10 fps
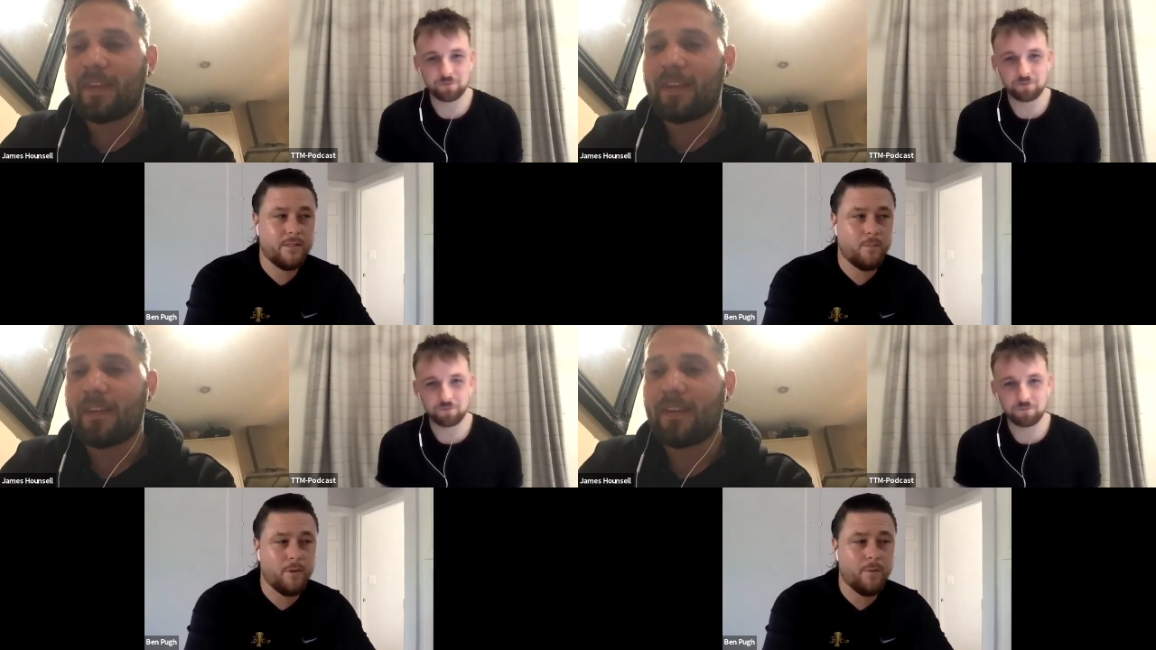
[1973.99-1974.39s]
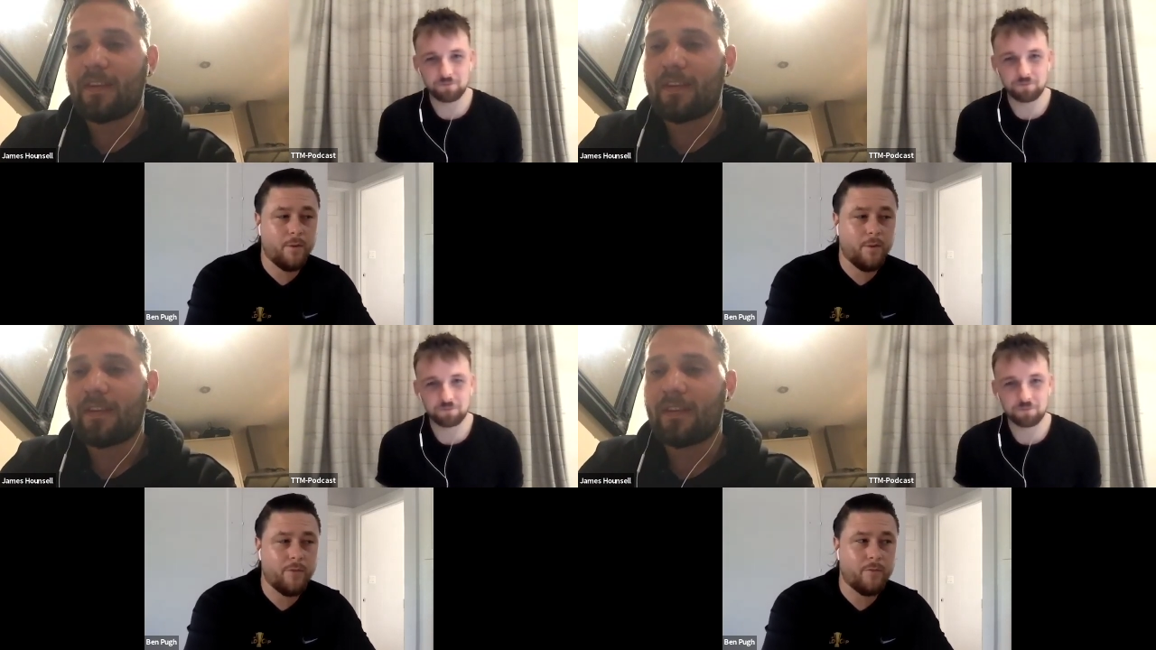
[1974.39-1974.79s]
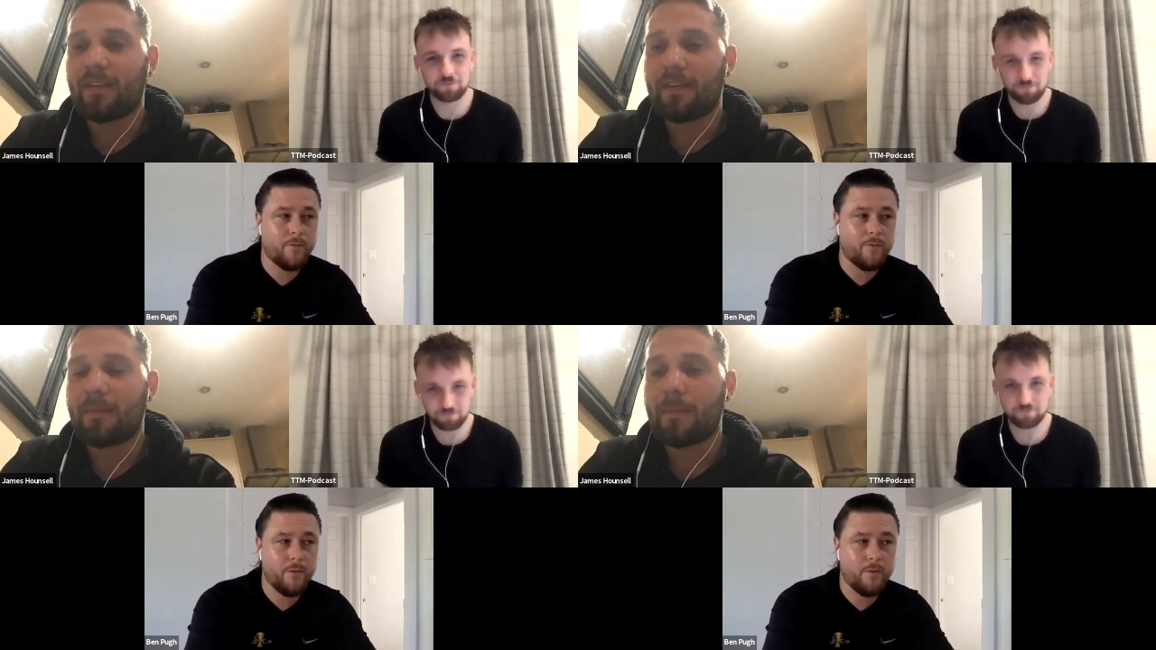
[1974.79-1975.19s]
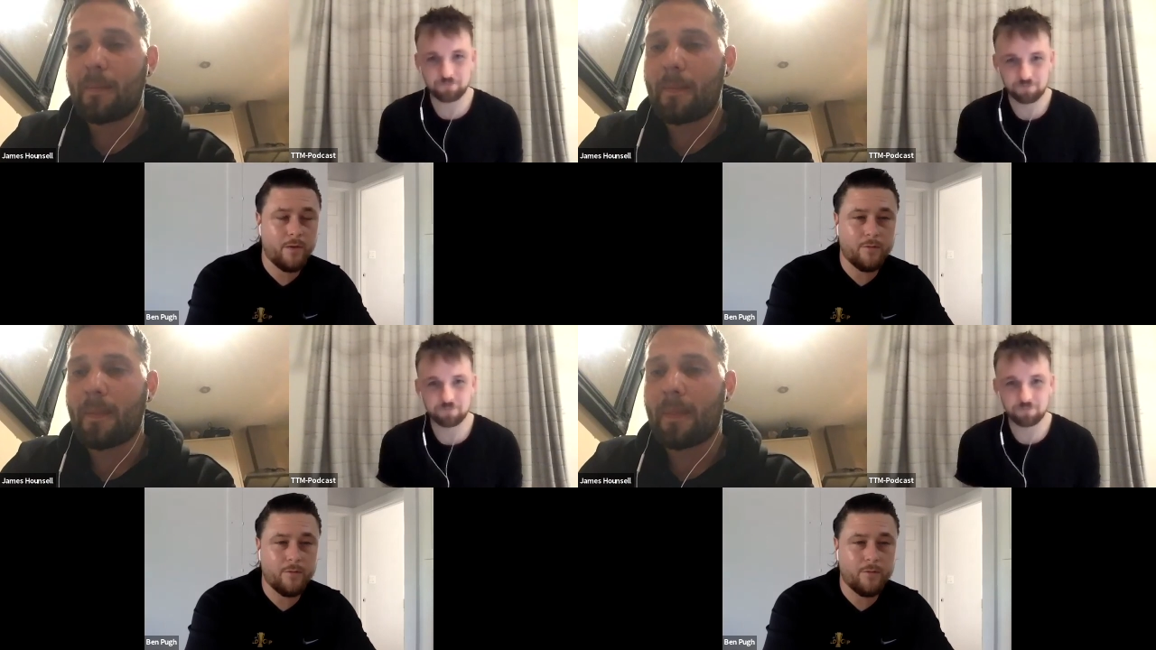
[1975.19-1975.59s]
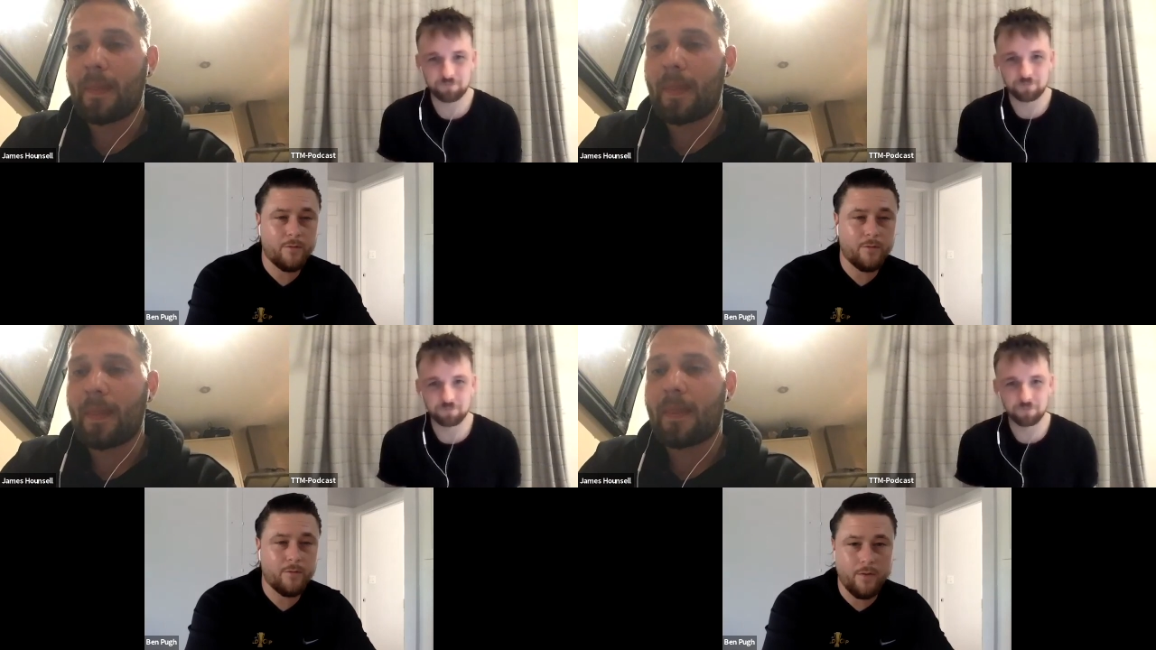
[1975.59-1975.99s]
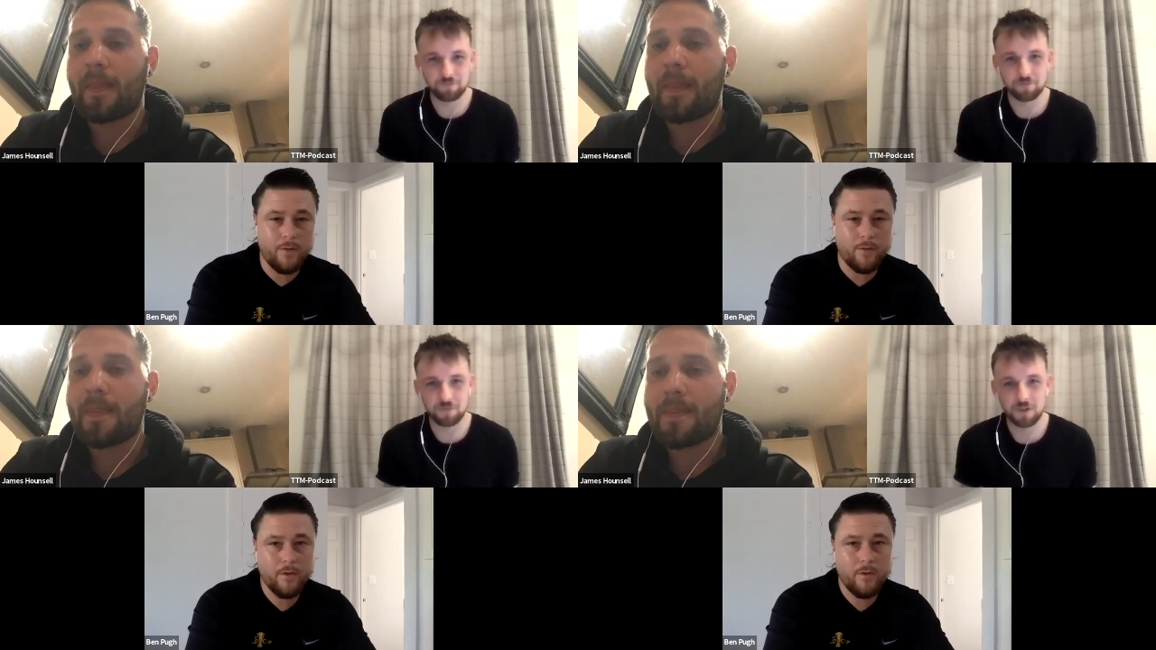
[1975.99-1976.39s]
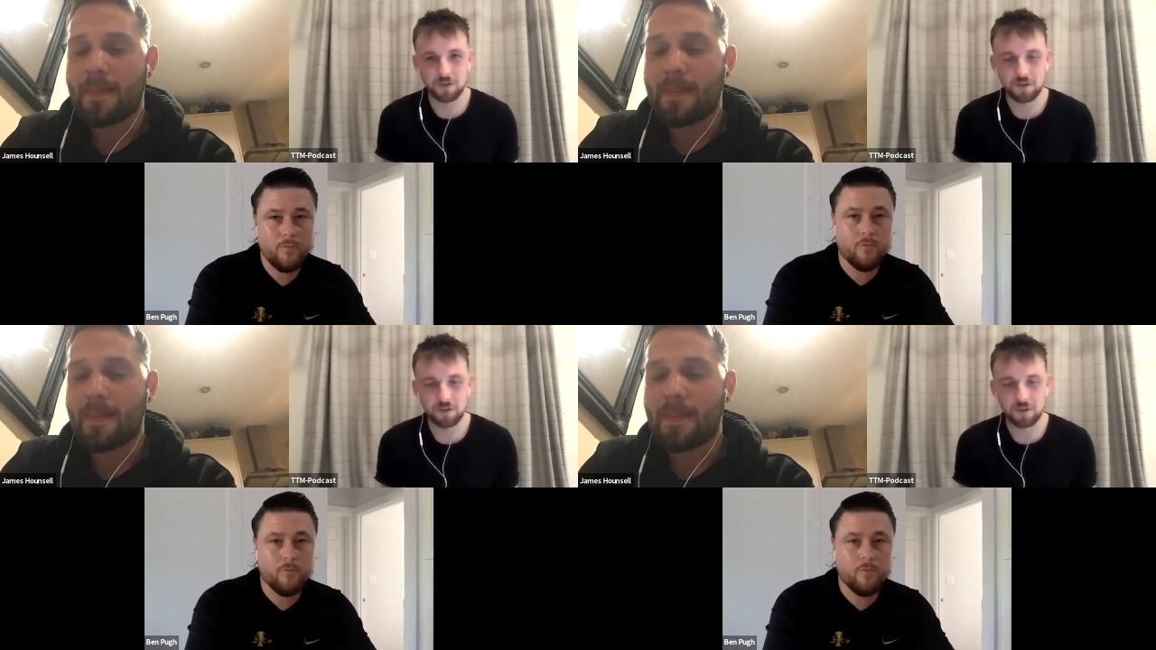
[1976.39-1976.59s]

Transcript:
Speaker 1: And to bring me away from here would have to be a, another